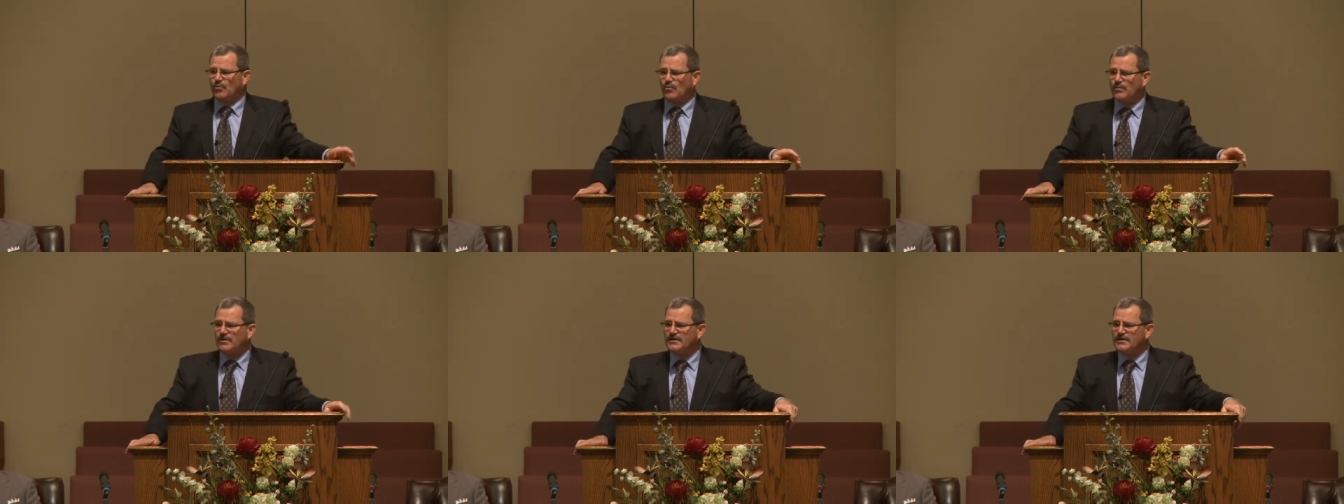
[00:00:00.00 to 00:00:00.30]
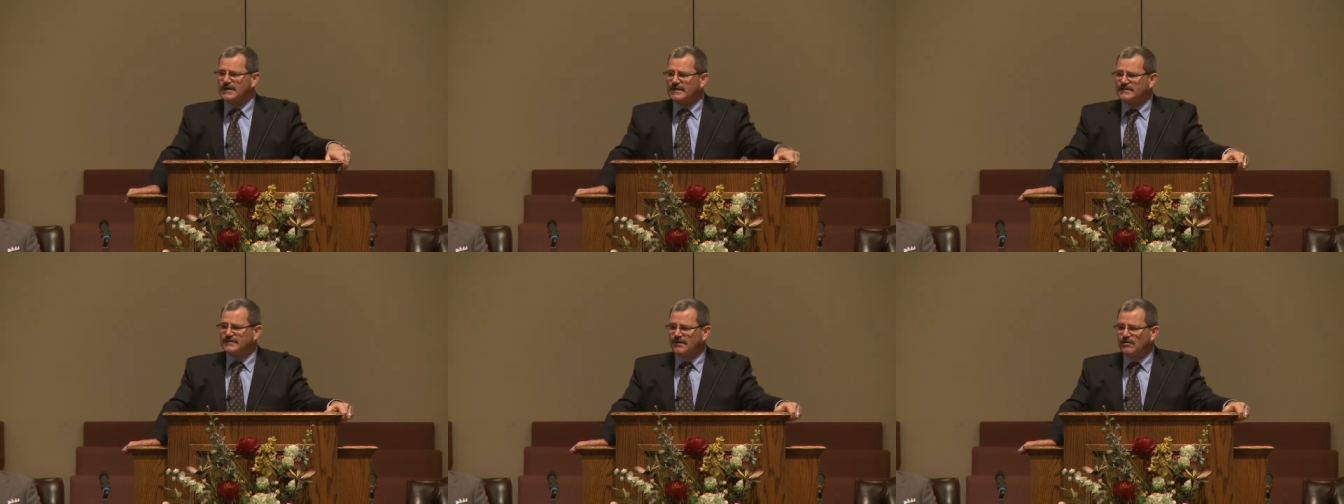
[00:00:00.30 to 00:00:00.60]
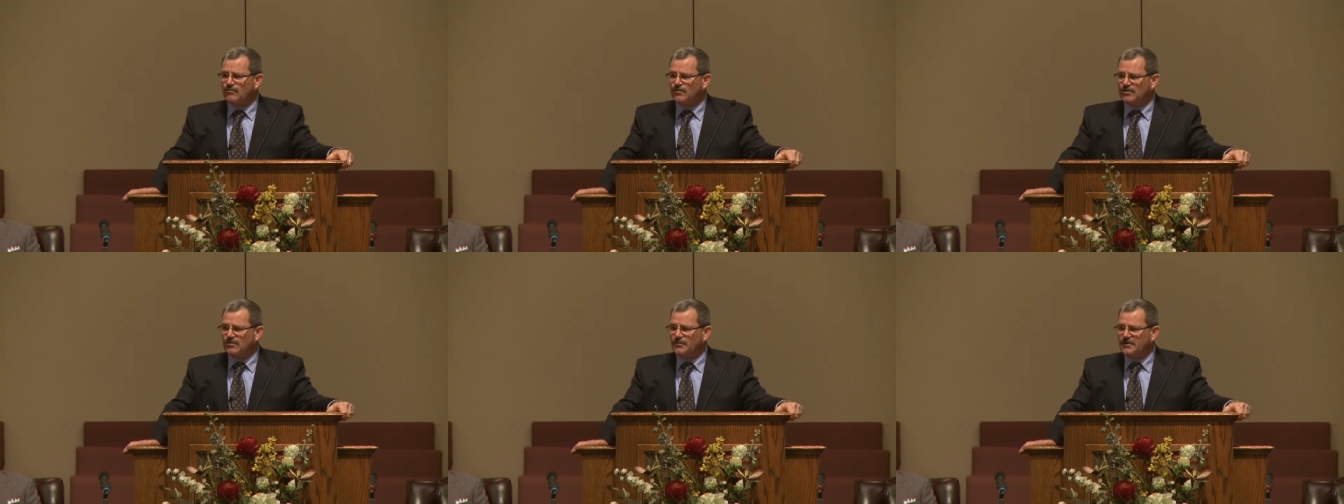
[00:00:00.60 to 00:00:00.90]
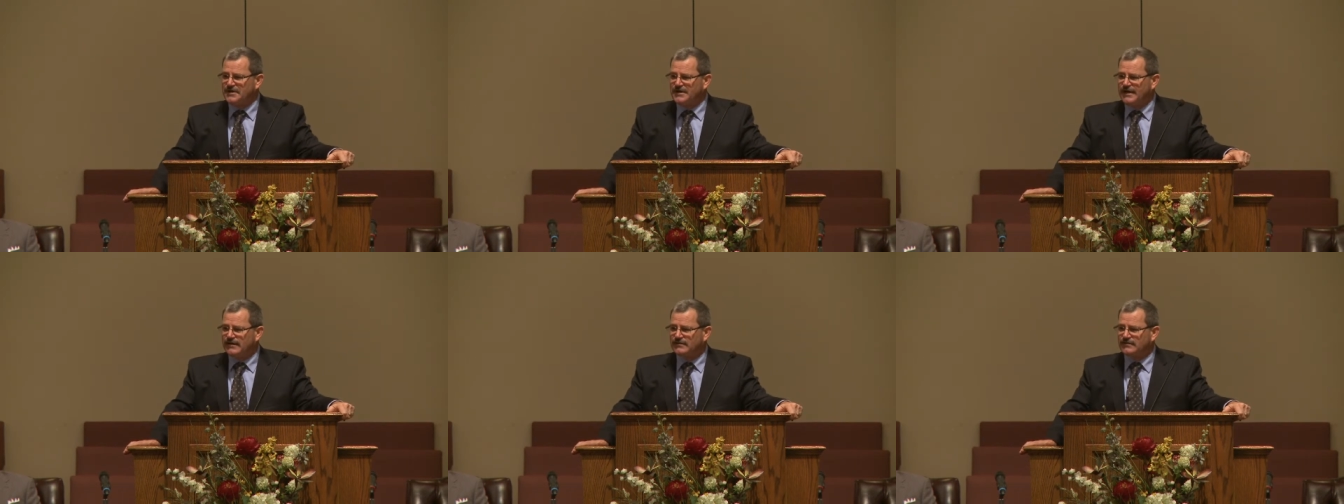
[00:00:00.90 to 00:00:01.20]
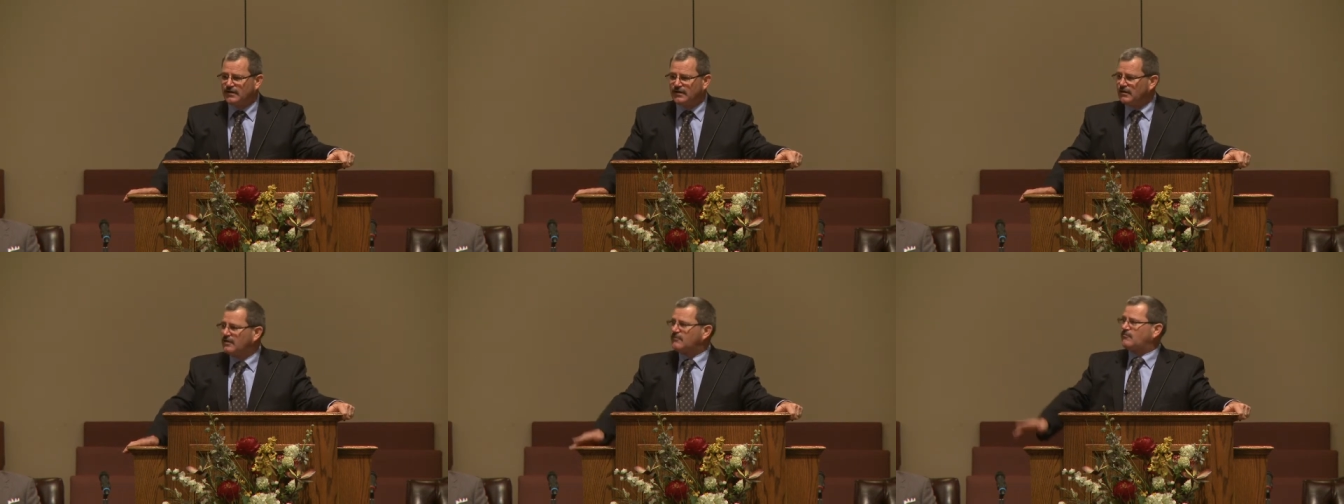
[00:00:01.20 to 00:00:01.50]
We'll get there when we get
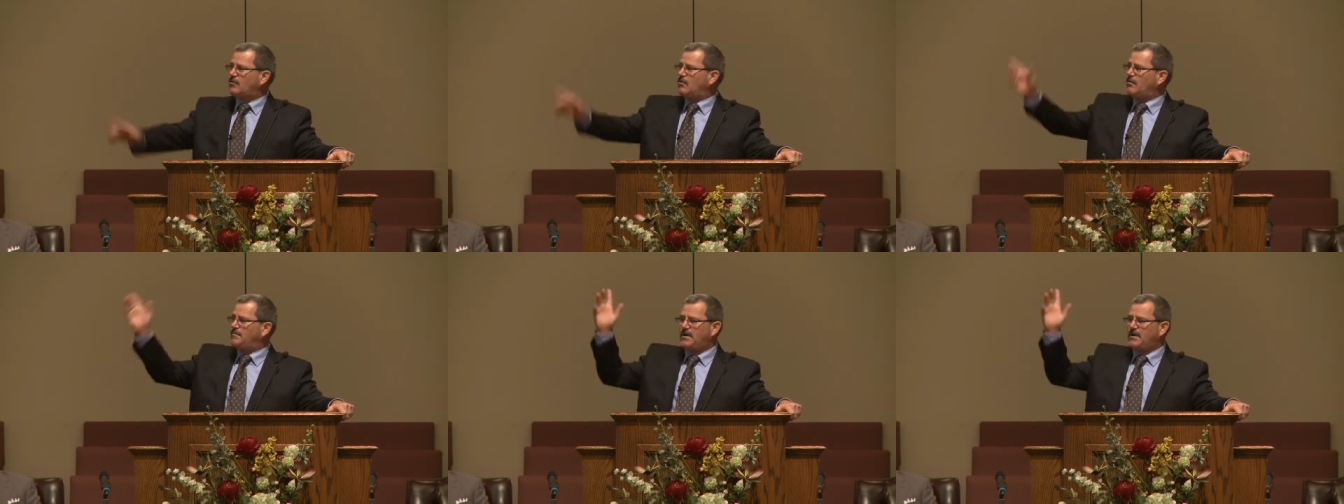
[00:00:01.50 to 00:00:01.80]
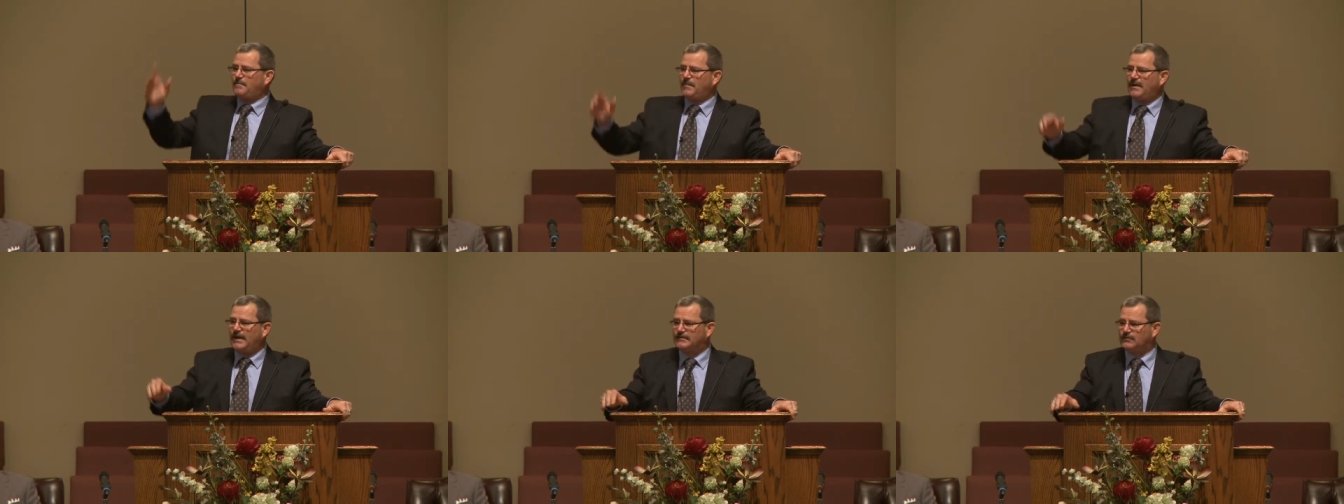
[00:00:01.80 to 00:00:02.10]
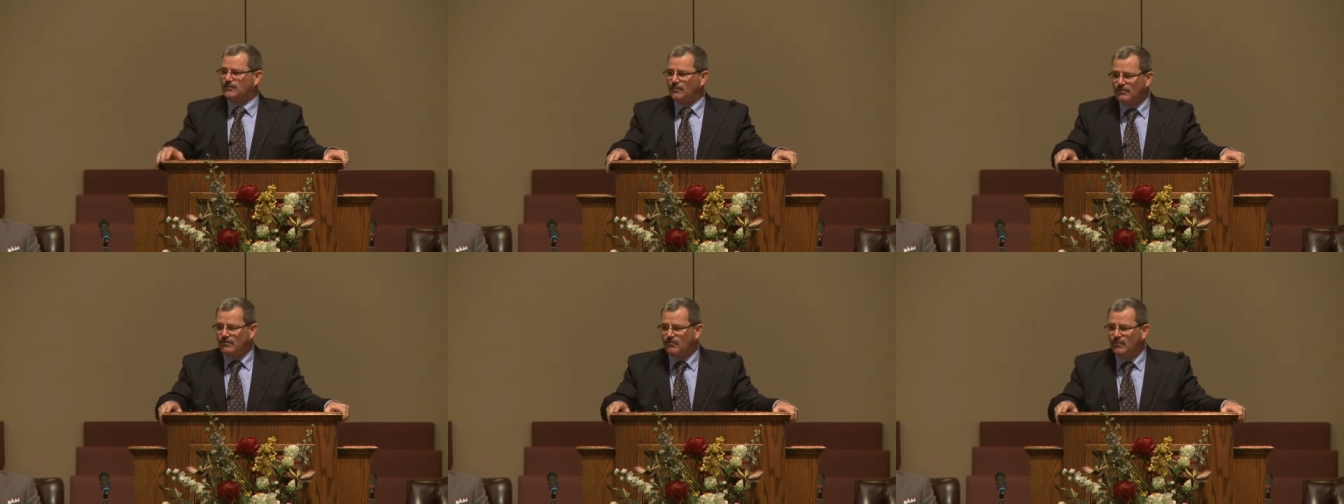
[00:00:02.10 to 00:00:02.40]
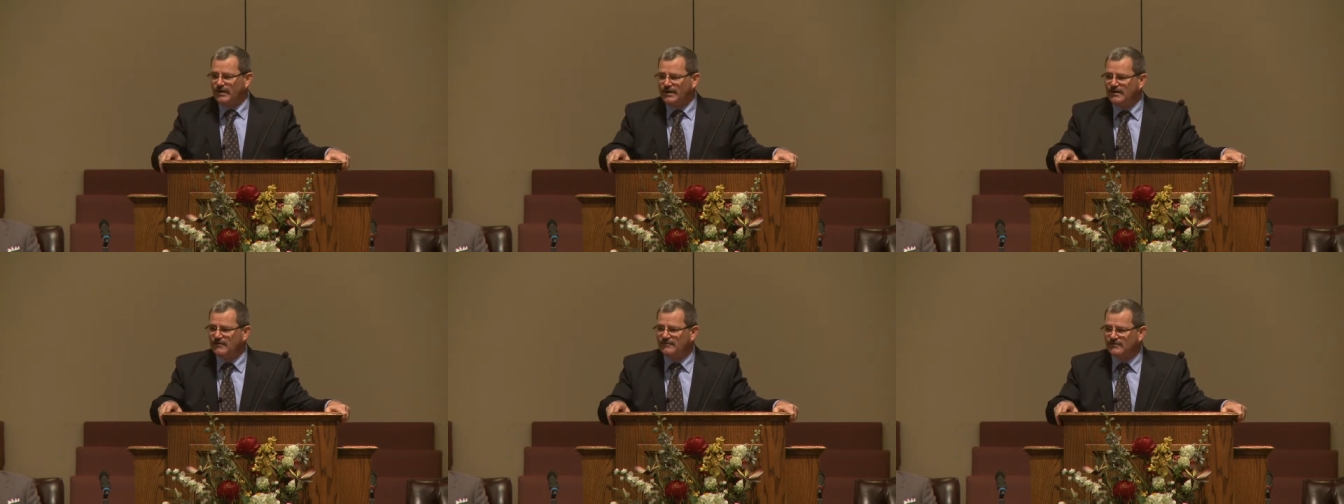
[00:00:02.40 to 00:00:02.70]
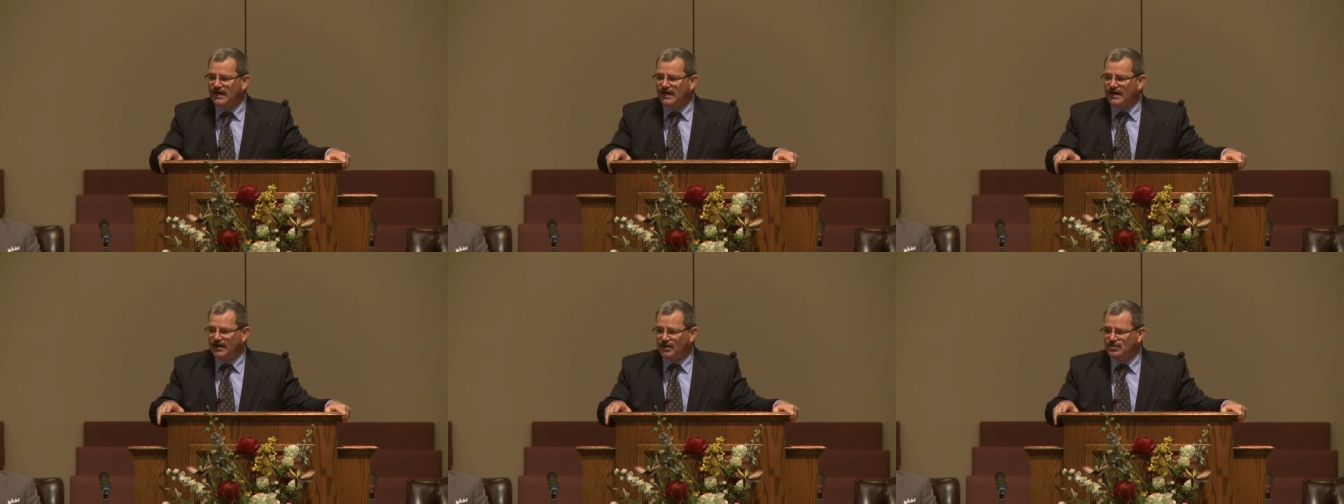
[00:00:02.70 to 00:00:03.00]
there. Let's go up to Platon and win this
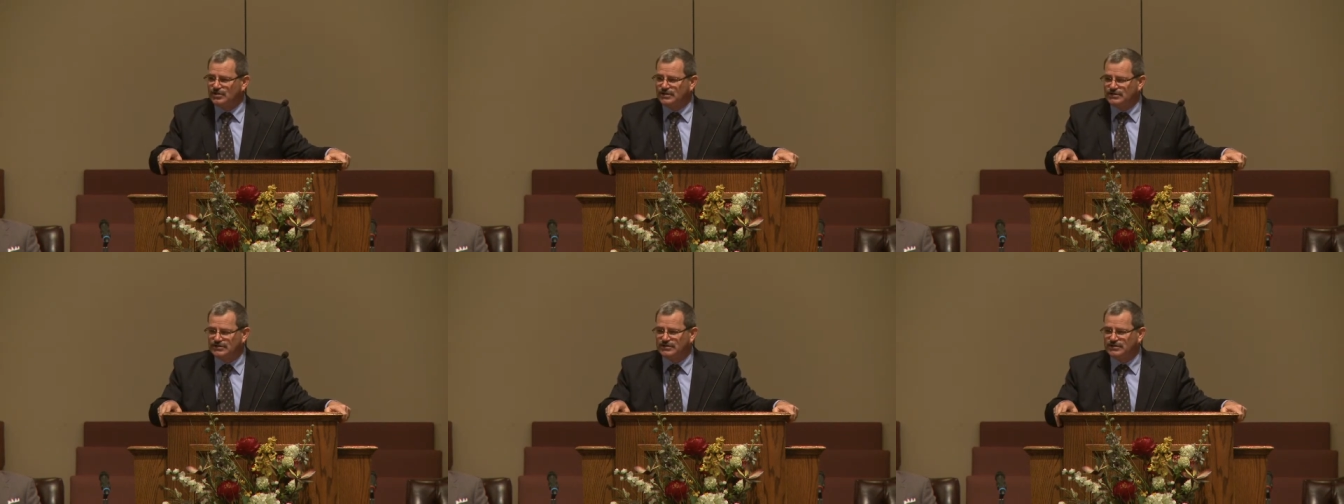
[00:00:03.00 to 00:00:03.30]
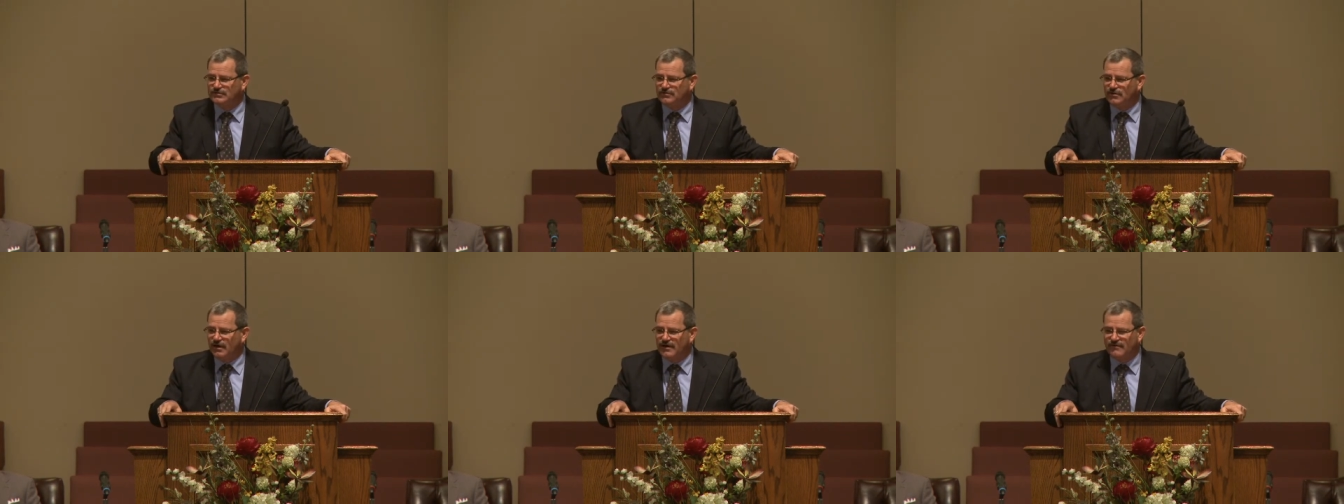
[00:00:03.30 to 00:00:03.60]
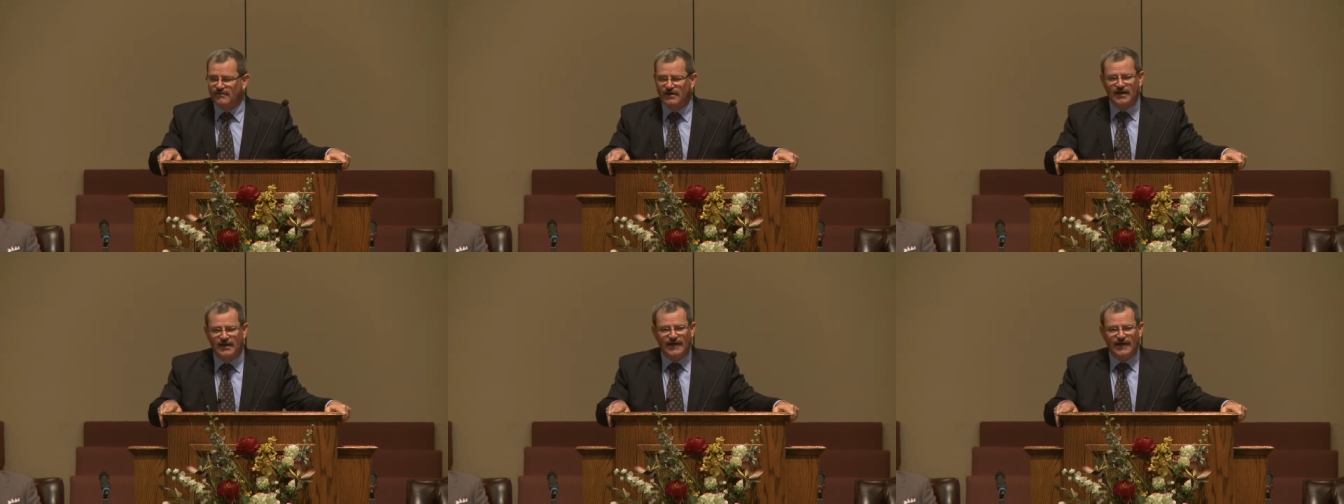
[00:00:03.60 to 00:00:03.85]
guy to Jesus Christ.